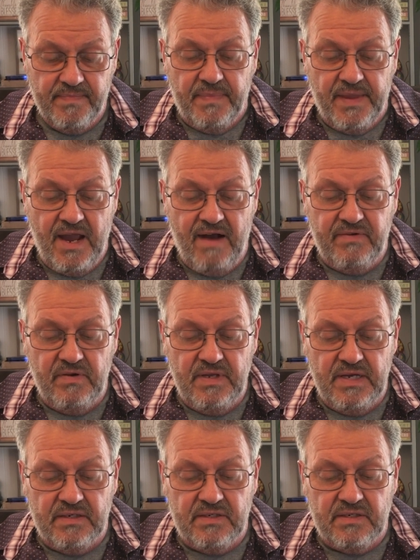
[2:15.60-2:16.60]
After
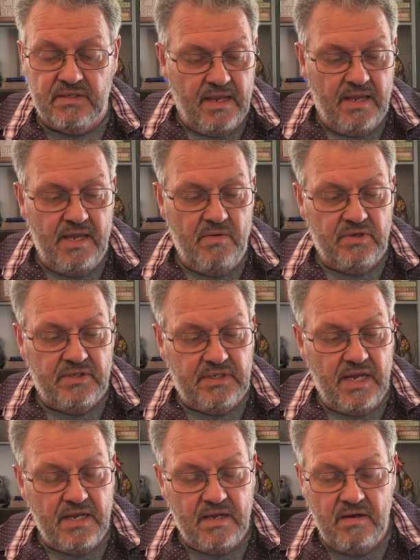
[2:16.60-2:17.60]
this, he was
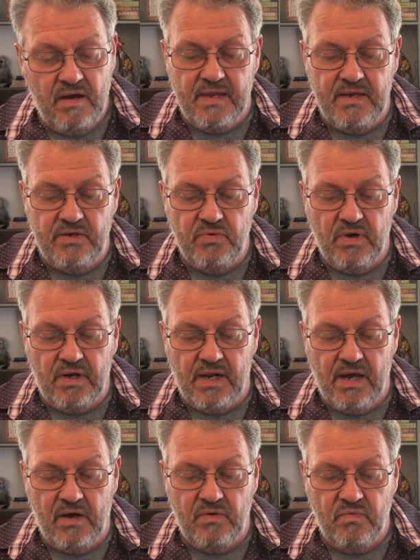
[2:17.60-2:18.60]
taken up into a
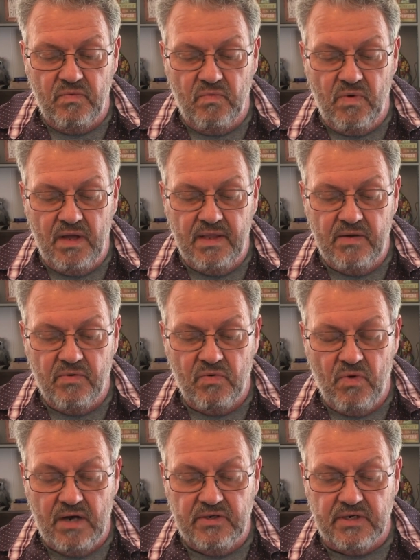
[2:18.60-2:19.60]
cloud while they were
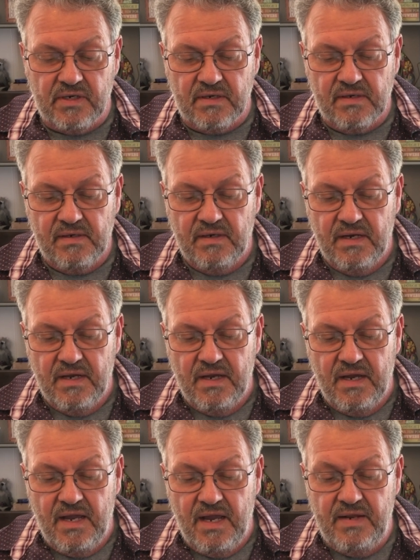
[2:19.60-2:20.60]
watching,
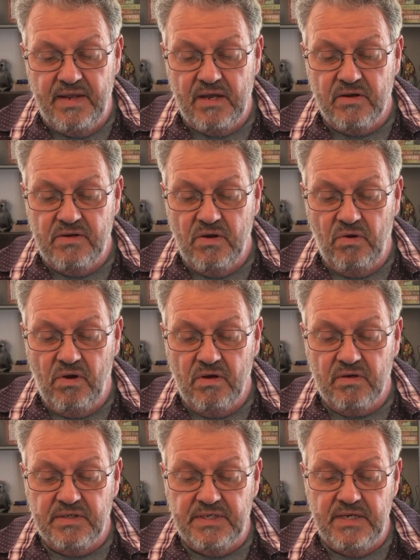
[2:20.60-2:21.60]
and they could no
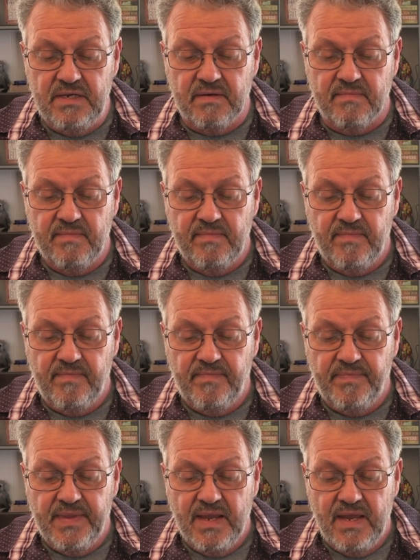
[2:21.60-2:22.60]
longer see him.
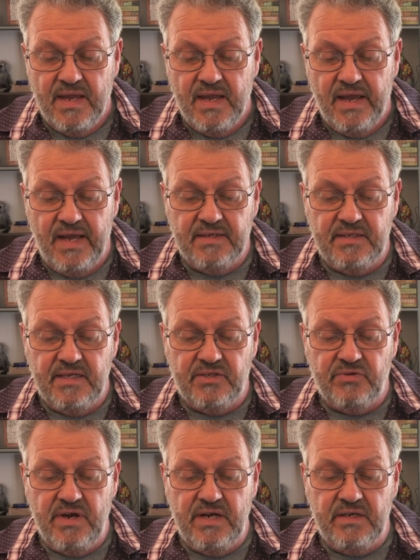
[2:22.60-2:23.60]
As they
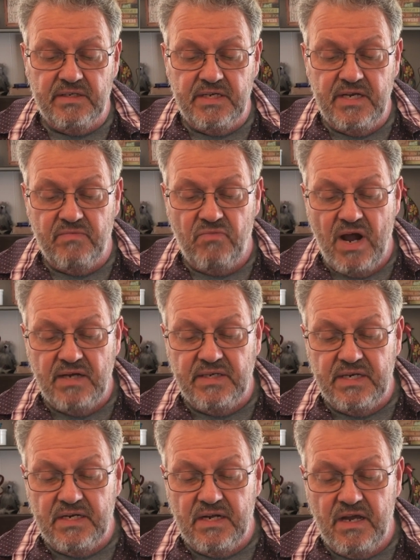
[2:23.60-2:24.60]
strained to see him
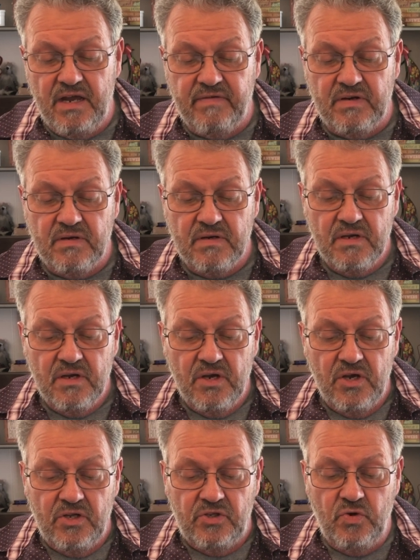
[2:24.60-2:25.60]
rising into heaven,
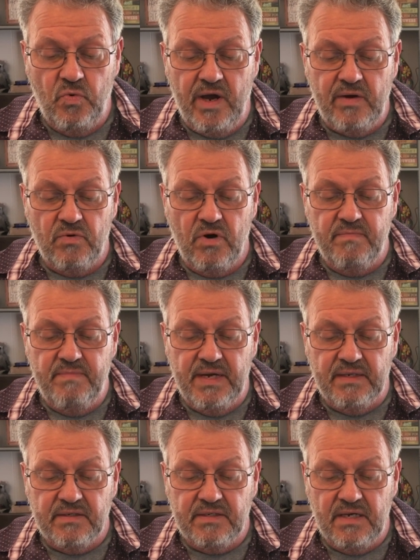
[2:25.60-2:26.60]
two white-robed
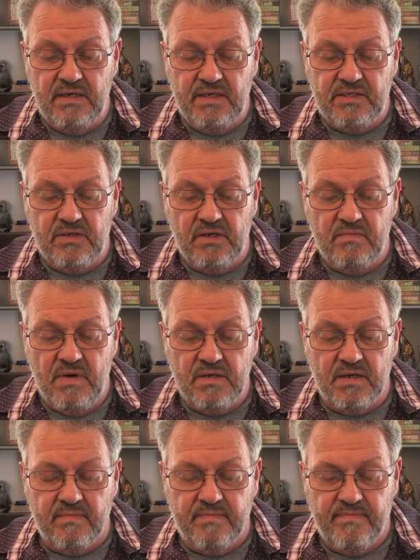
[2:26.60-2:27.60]
men suddenly stood among
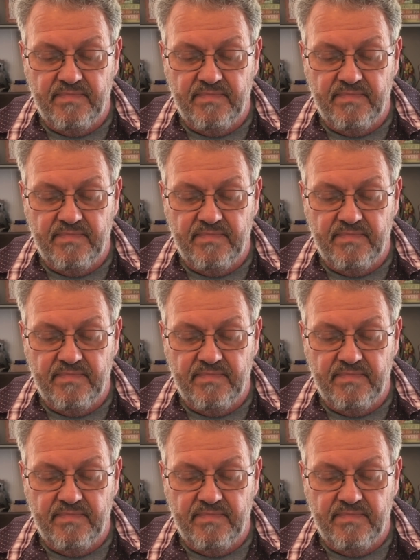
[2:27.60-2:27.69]
them.